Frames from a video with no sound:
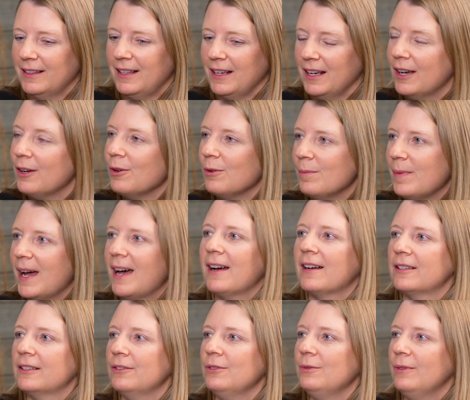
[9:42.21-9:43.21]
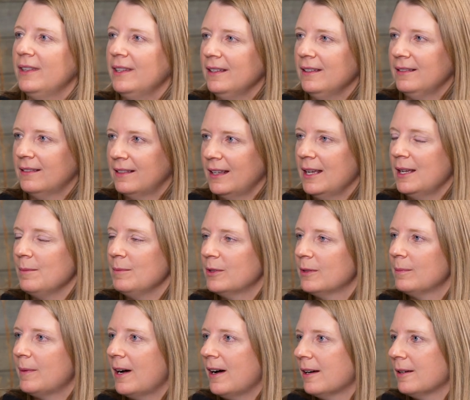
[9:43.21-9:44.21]
they go back to the same
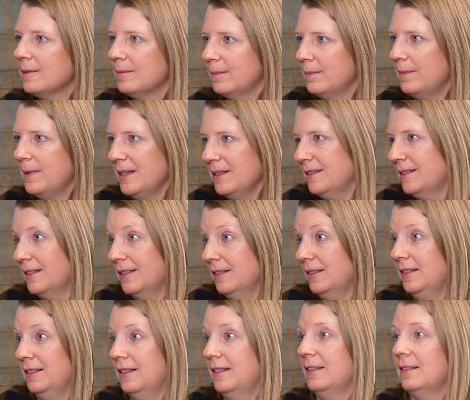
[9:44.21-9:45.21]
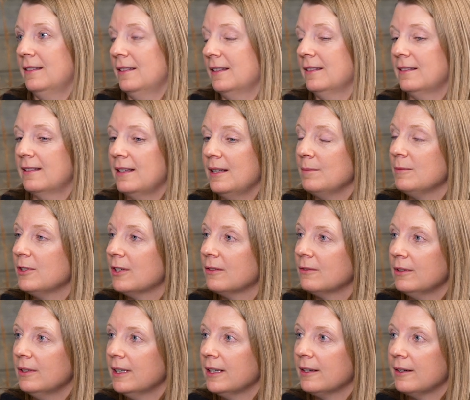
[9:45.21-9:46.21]
spot, basically, the, the same
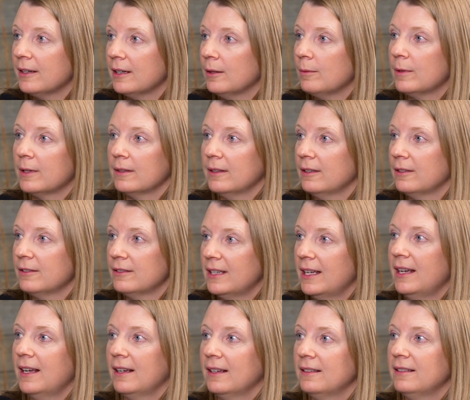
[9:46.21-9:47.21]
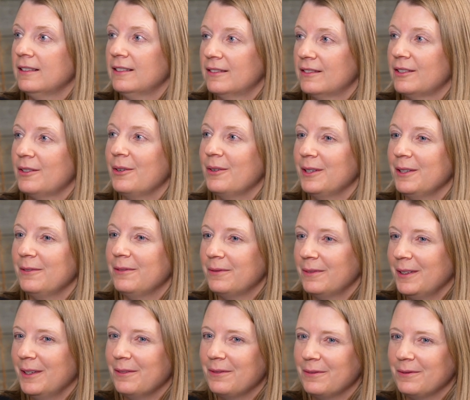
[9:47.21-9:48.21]
general area where they're tagged. So if,
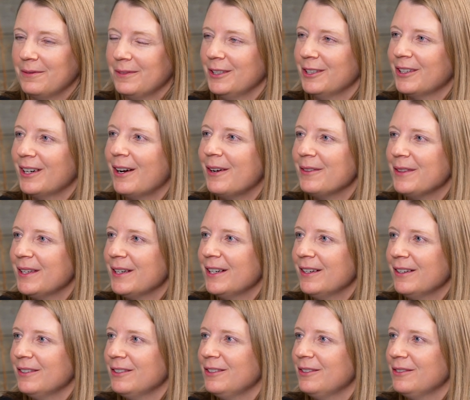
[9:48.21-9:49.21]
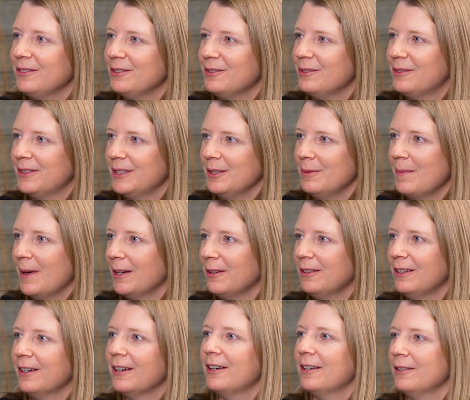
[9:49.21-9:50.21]
if you're out there and you, you see a
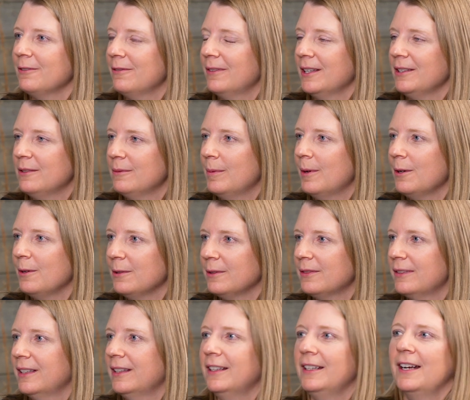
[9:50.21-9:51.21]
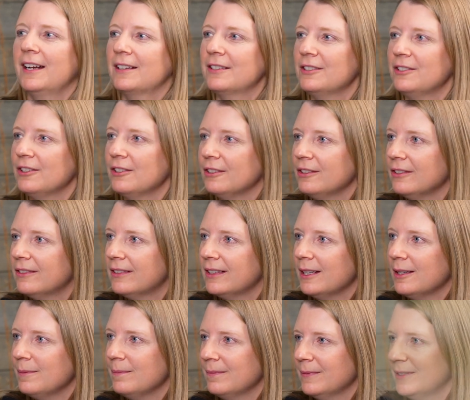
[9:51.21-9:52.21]
meadowlark in a fence post, and the next year you see,